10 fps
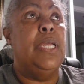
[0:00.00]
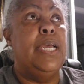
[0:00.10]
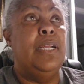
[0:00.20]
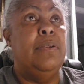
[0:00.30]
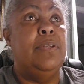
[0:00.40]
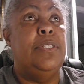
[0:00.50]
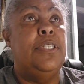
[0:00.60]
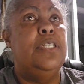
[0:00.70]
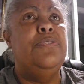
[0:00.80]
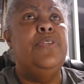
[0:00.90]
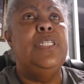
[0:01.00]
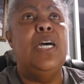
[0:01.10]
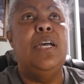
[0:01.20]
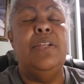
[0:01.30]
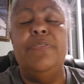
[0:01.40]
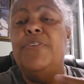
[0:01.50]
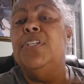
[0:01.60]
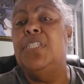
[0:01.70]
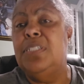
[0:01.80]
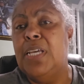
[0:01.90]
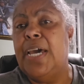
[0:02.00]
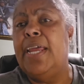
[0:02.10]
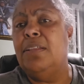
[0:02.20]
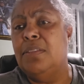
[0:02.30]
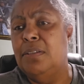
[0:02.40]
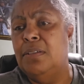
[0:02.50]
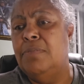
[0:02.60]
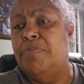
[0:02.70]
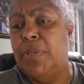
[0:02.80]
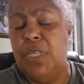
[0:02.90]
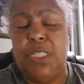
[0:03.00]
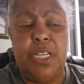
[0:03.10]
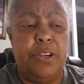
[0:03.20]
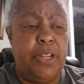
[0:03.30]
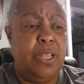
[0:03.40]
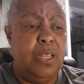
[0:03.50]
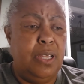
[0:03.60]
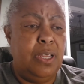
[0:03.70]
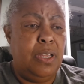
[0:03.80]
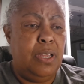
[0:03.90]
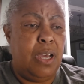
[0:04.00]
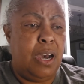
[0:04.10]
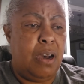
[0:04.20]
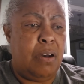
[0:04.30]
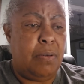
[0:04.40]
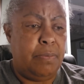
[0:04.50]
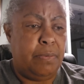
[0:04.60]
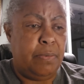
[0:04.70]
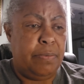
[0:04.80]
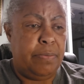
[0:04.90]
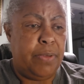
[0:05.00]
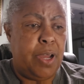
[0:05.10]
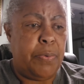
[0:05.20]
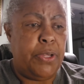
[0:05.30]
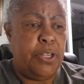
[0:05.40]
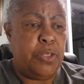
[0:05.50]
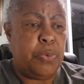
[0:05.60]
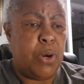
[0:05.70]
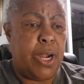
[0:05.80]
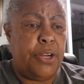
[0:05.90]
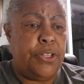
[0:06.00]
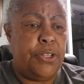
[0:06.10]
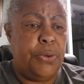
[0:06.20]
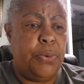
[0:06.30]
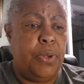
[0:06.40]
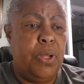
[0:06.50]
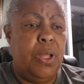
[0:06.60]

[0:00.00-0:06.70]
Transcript: He had just retired, well, just got out the military a couple years prior to.